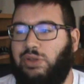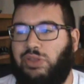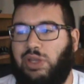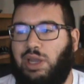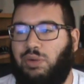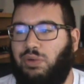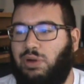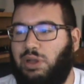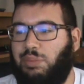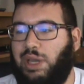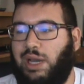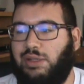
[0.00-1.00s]
thing I worry
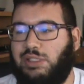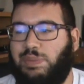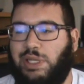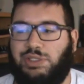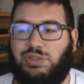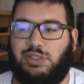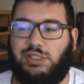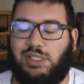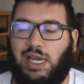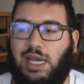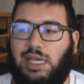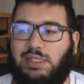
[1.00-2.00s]
about is Pendred's
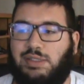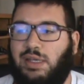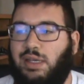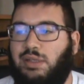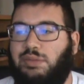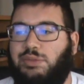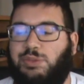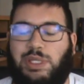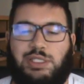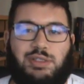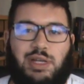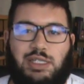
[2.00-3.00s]
size.
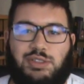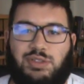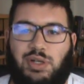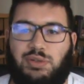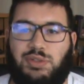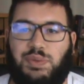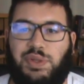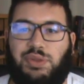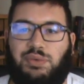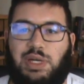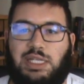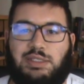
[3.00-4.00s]
Spencer has struggled with
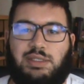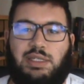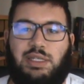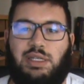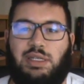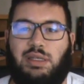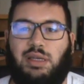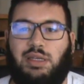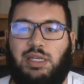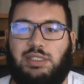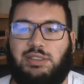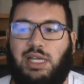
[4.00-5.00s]
the wrestling
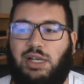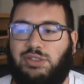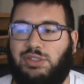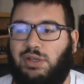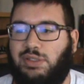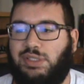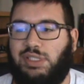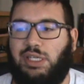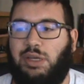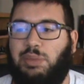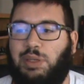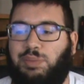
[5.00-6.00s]
against Alex
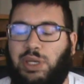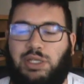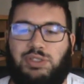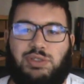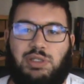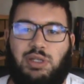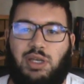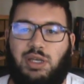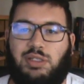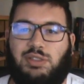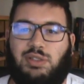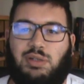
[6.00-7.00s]
Garcia, but Pendred
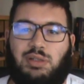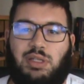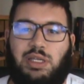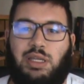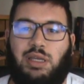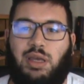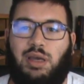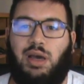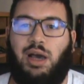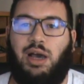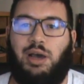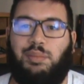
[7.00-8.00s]
certainly
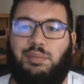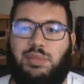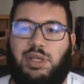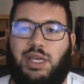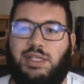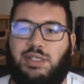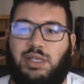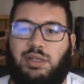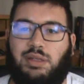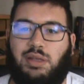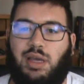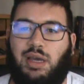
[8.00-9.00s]
isn't,